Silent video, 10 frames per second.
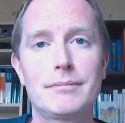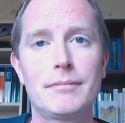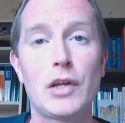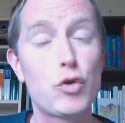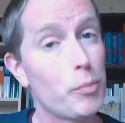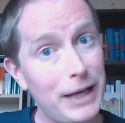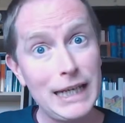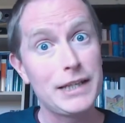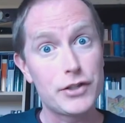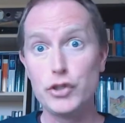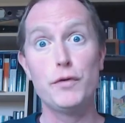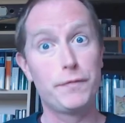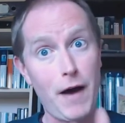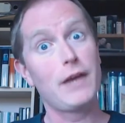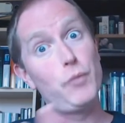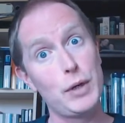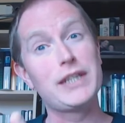So we're beginning this new 5-week